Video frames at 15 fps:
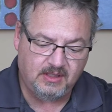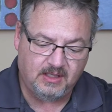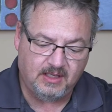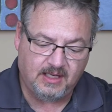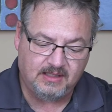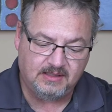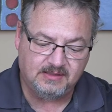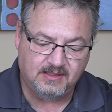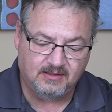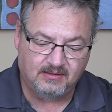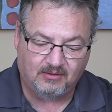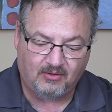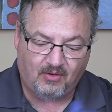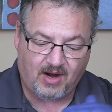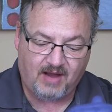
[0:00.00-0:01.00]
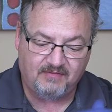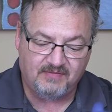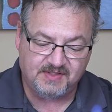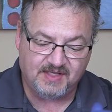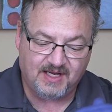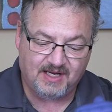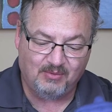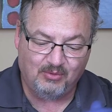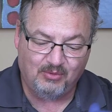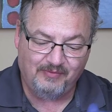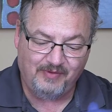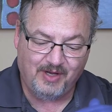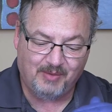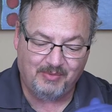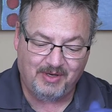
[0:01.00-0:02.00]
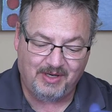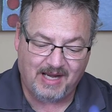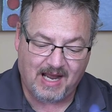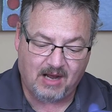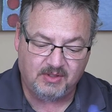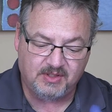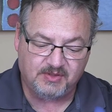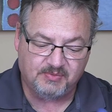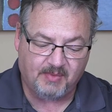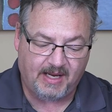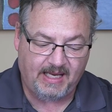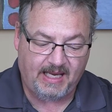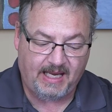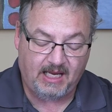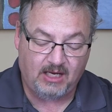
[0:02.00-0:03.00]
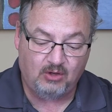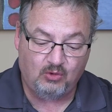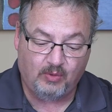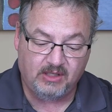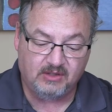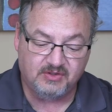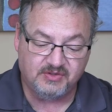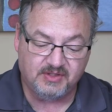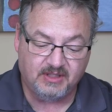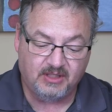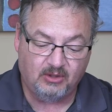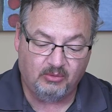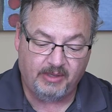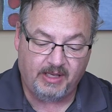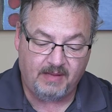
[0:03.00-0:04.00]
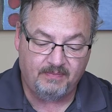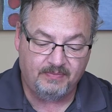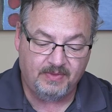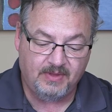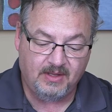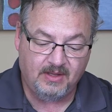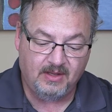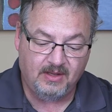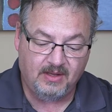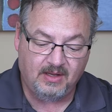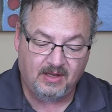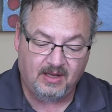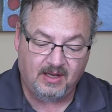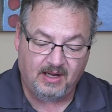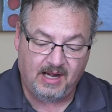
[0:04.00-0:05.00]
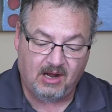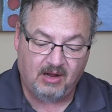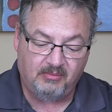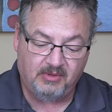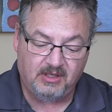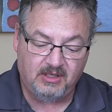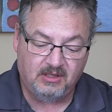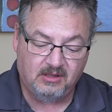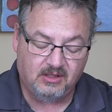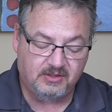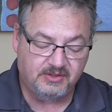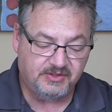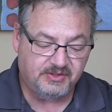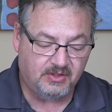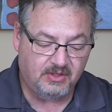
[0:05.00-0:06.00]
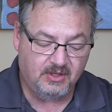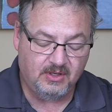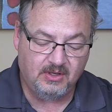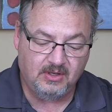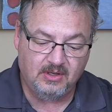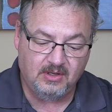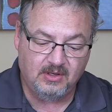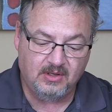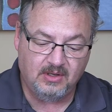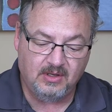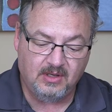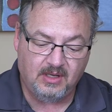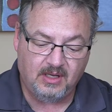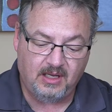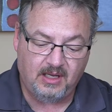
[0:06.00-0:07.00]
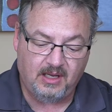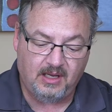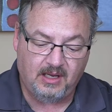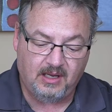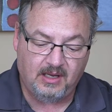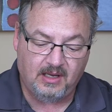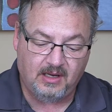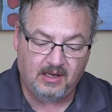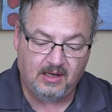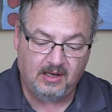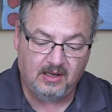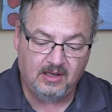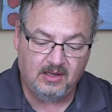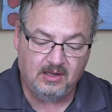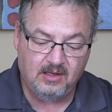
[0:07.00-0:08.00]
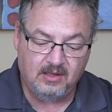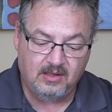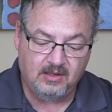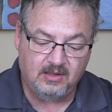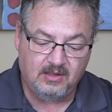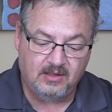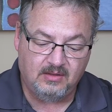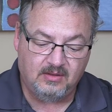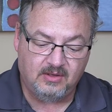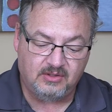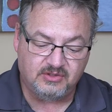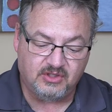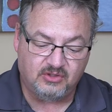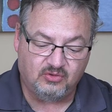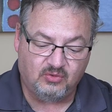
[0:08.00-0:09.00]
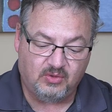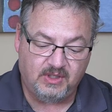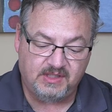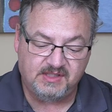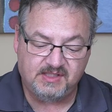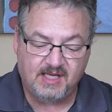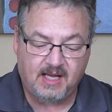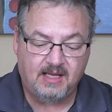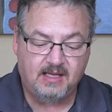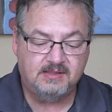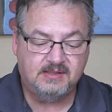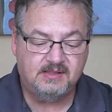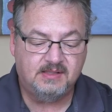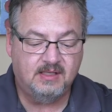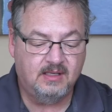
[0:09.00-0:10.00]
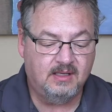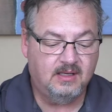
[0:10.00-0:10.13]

And I can, the graph is kind of moving up and down as my hand wiggles a little bit. And now I'm getting closer. And there's our 20 seconds.